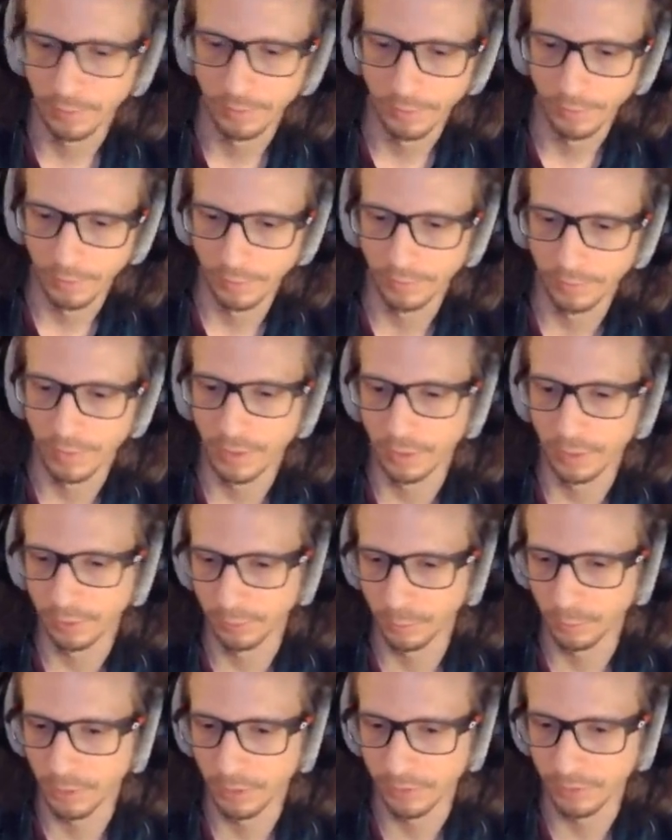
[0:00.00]
if they
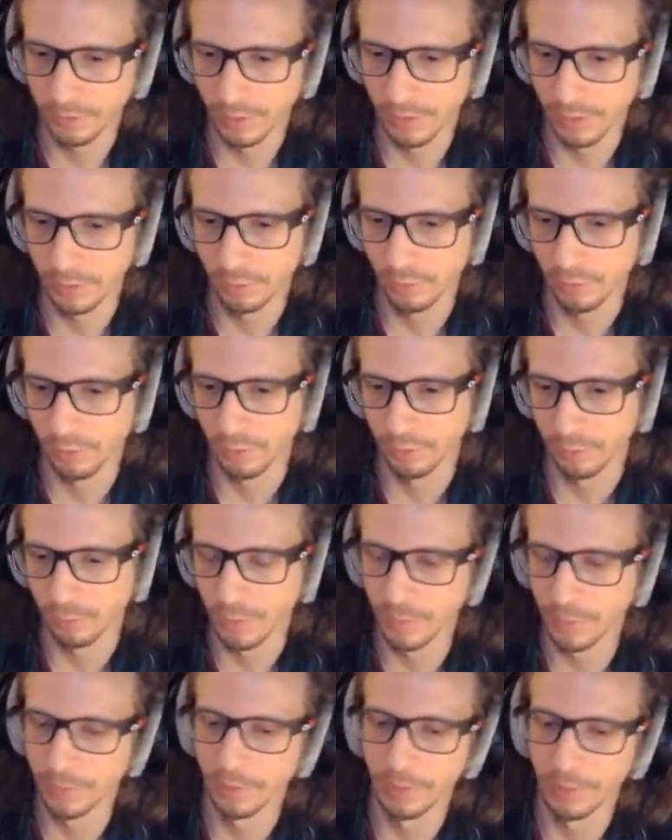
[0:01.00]
expressed interest,
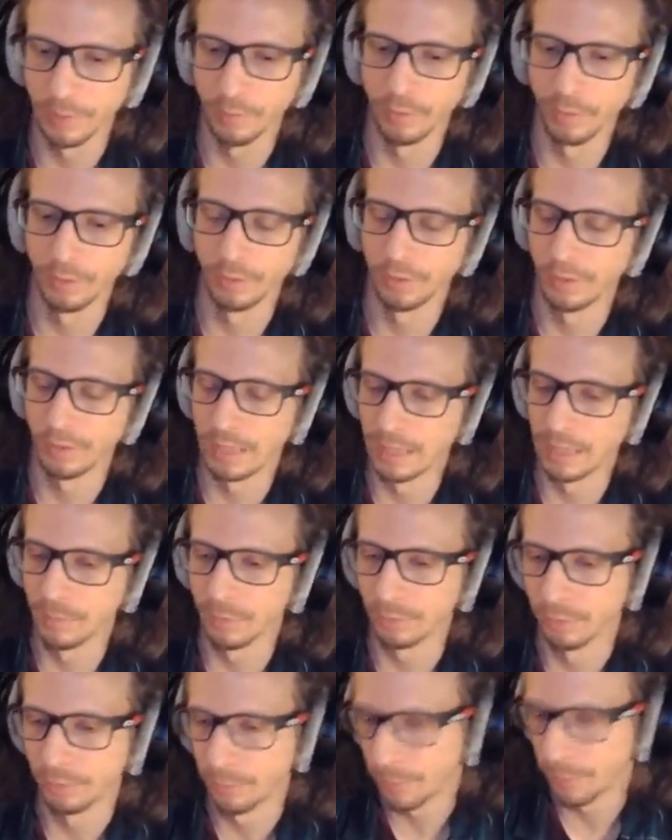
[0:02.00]
maybe they weren't able
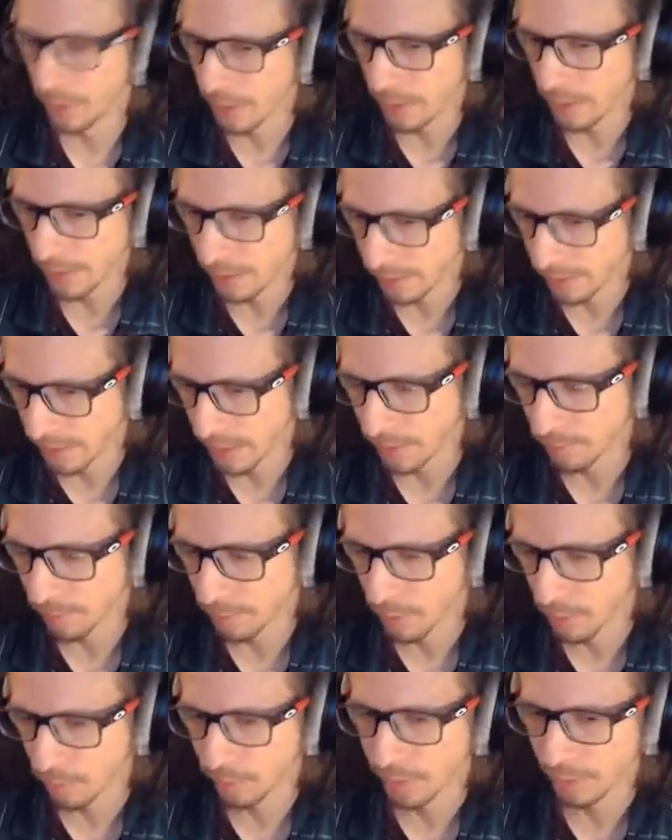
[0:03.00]
to buy at that
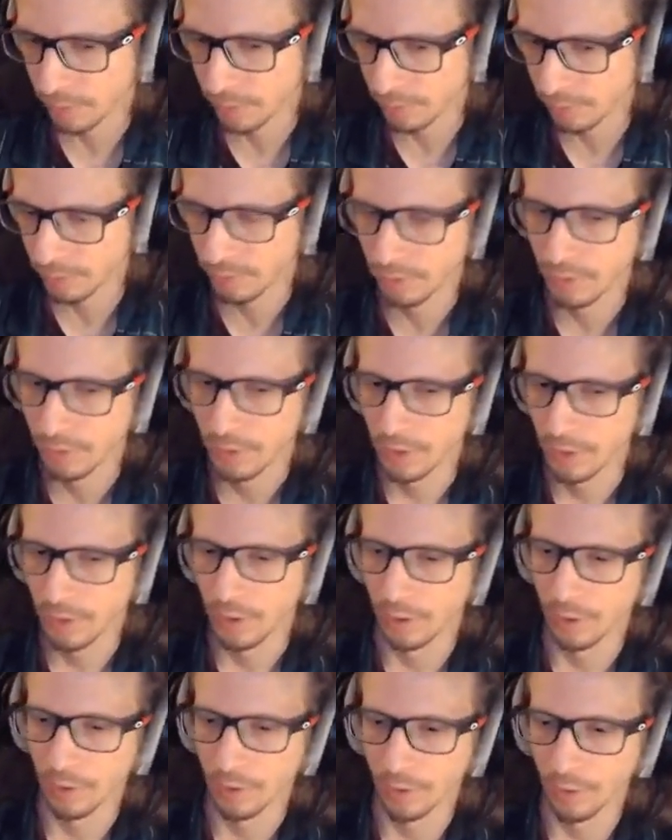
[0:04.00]
moment
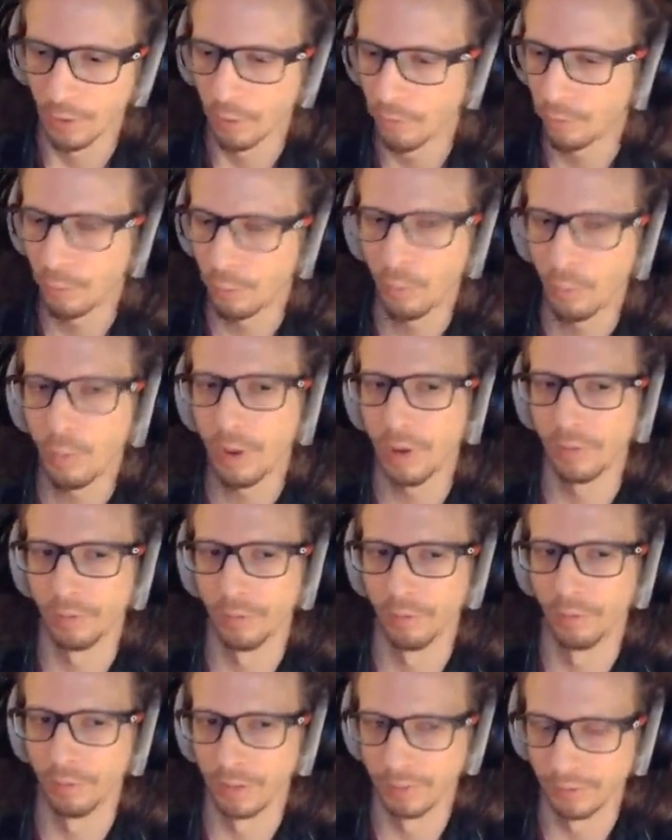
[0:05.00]
uh, or for
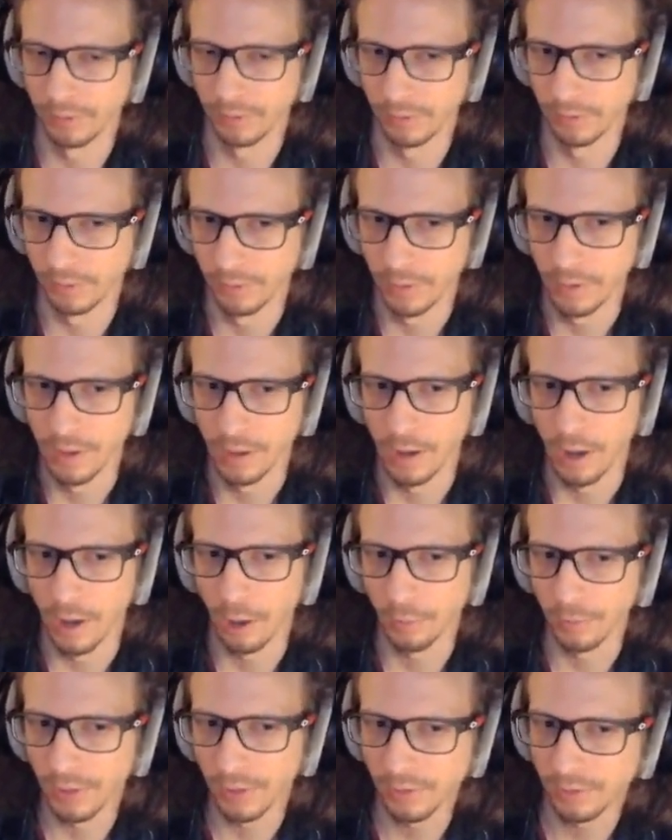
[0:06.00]
whatever reason.
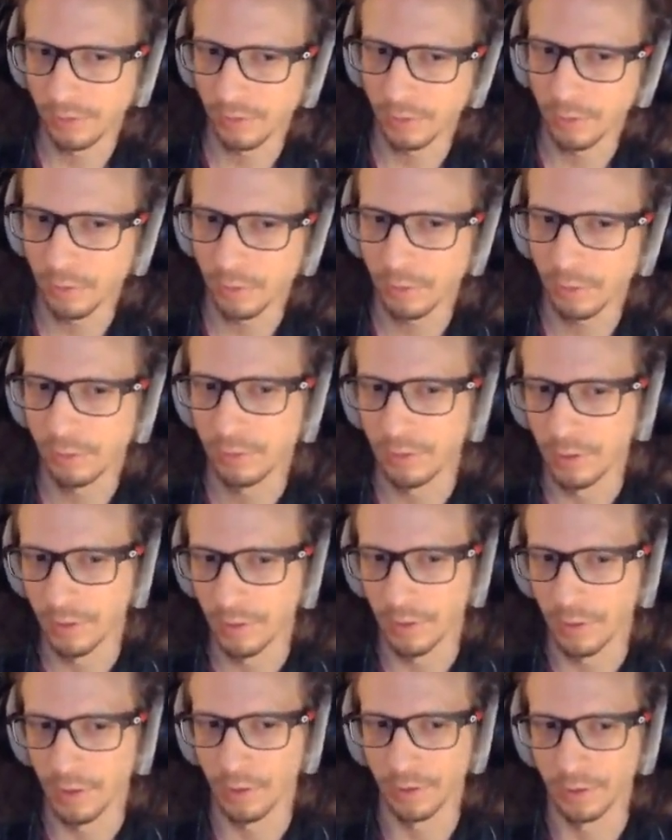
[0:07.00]
Um, it's a good
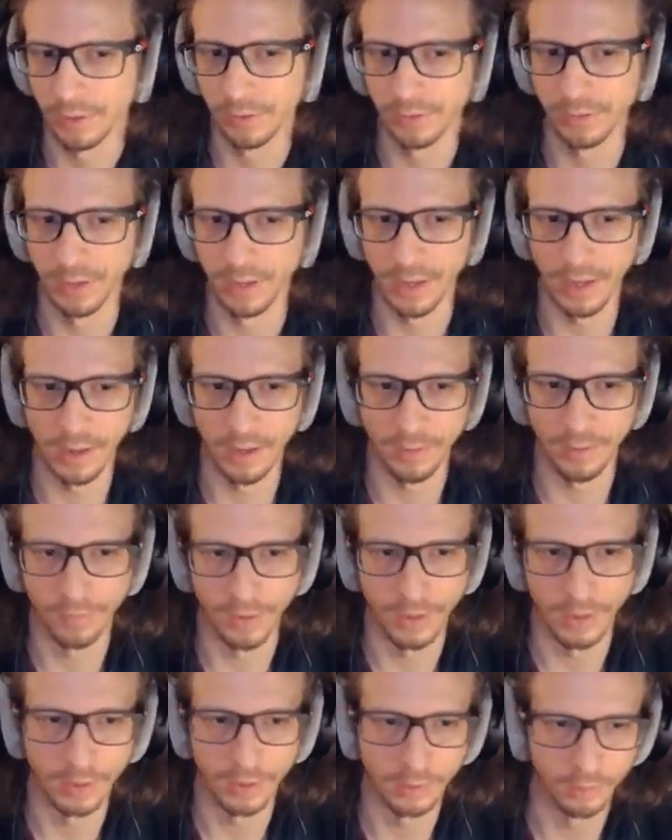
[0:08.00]
audience to have
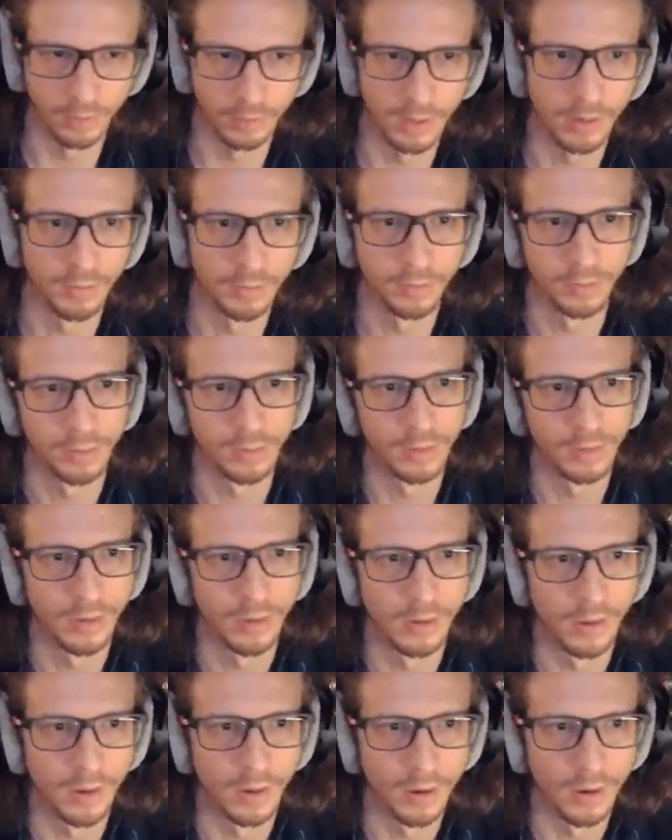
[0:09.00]
hanging around
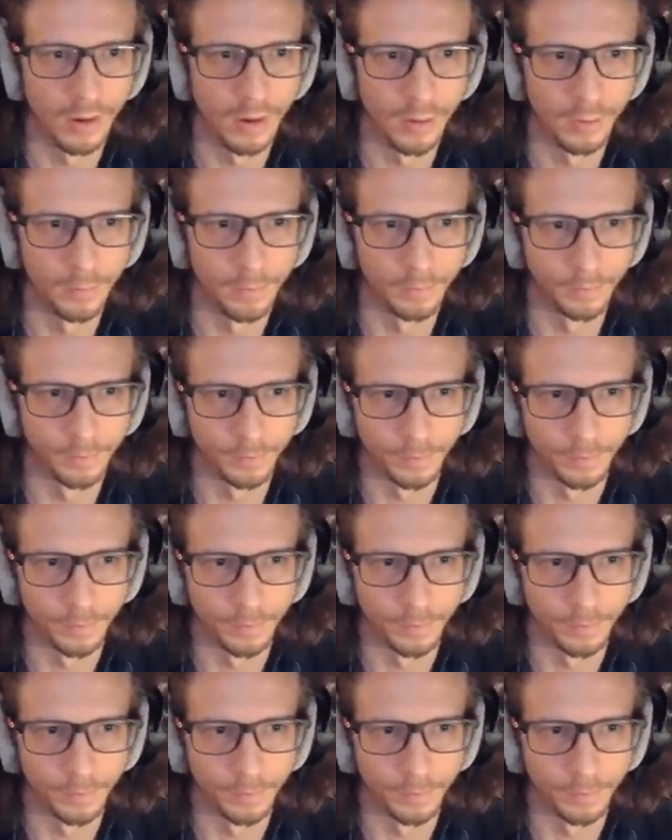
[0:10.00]
um,